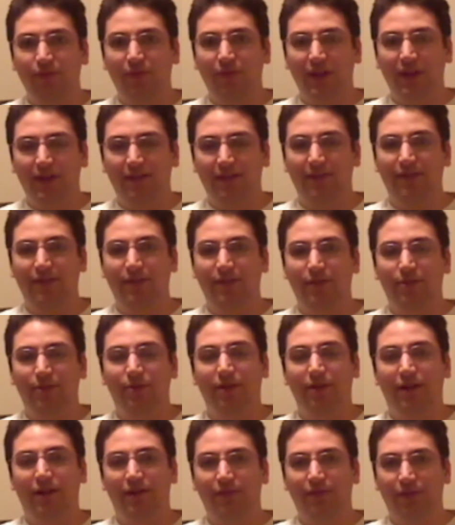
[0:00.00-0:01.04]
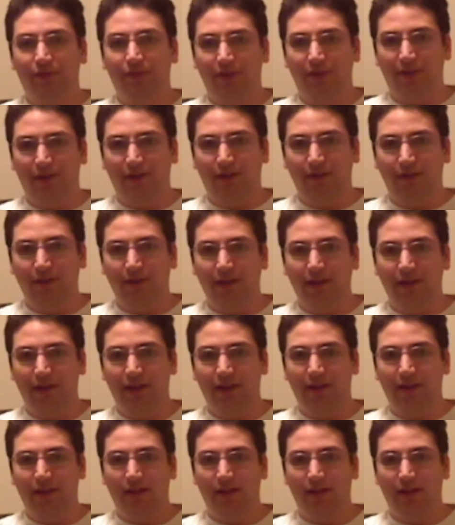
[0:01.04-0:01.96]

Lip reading: feats you love are returning.